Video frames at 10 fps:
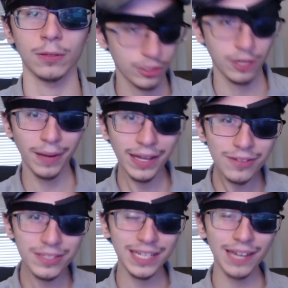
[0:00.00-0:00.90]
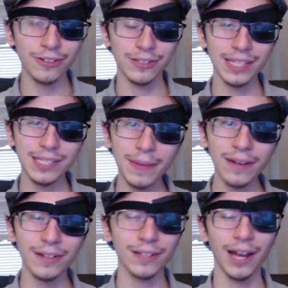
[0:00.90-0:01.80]
So combine those together, that's
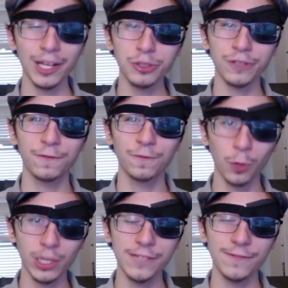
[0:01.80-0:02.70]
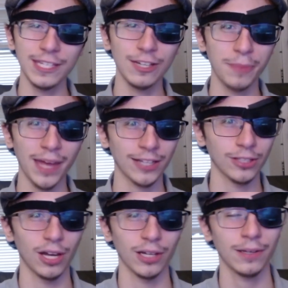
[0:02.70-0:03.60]
about a 140 video
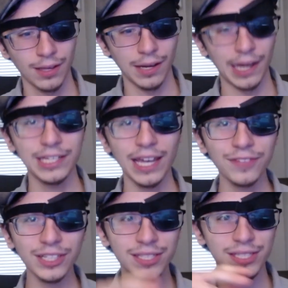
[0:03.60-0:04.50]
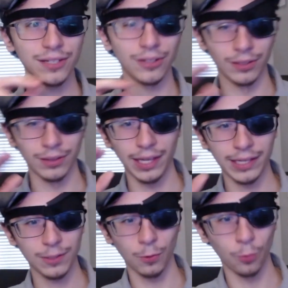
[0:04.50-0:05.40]
backlog. And you have to consider,
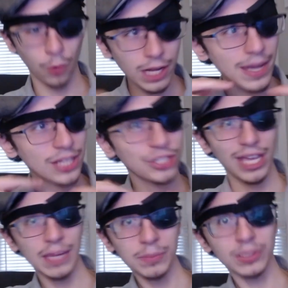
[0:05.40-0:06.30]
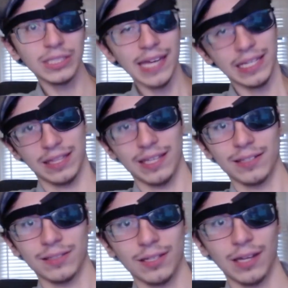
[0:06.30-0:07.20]
like, when I'm actually able to edit
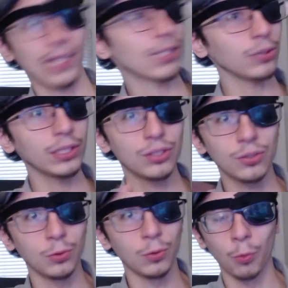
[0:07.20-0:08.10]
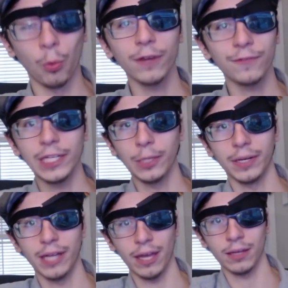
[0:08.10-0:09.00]
things, I could only do one video
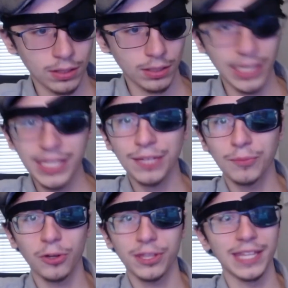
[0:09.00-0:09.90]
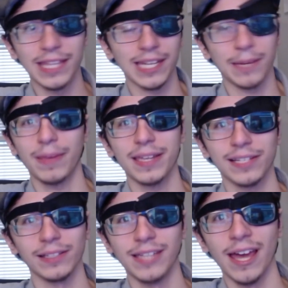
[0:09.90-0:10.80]
a day. Anything more than that, then I'm
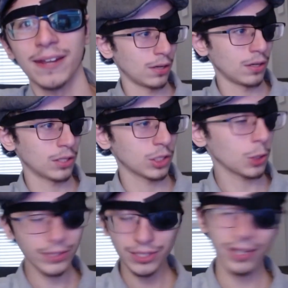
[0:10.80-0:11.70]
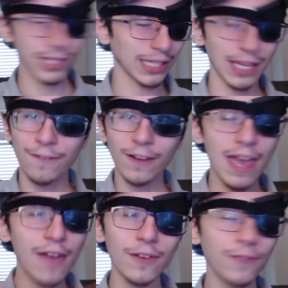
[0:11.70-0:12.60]
basically dead. So we're already talking, like,
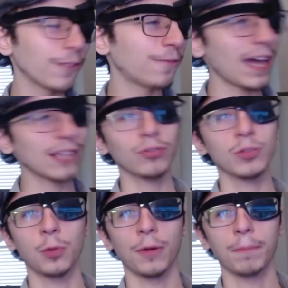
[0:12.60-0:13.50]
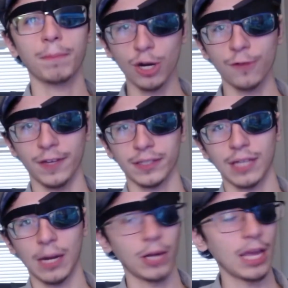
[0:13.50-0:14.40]
if the factors were
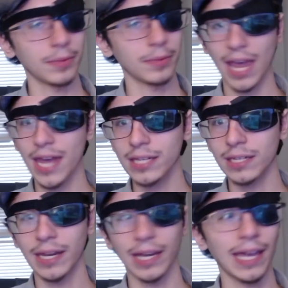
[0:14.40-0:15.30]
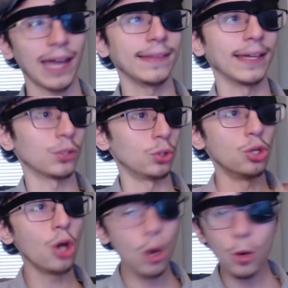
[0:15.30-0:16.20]
perfect, I were able to edit and I had, like,
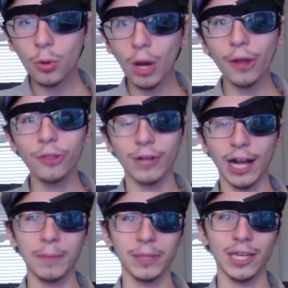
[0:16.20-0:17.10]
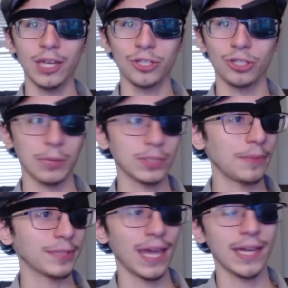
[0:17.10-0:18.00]
no other obligations, I was
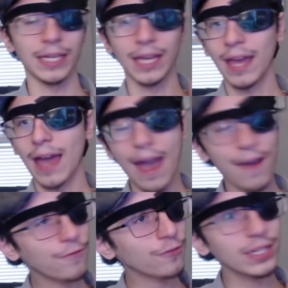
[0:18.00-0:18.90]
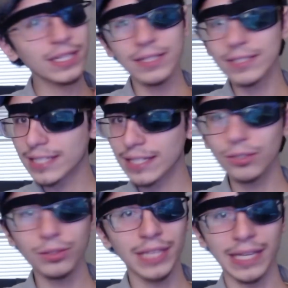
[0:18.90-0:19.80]
able to edit every
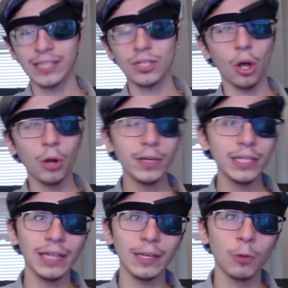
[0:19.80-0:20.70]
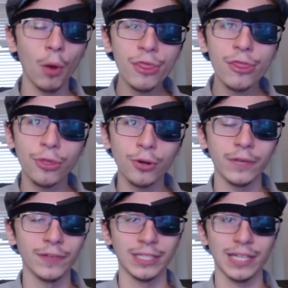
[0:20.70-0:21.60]
single day. That's already, like, one third
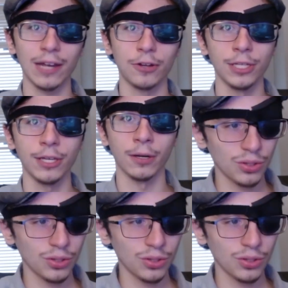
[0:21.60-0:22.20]
of an entire year.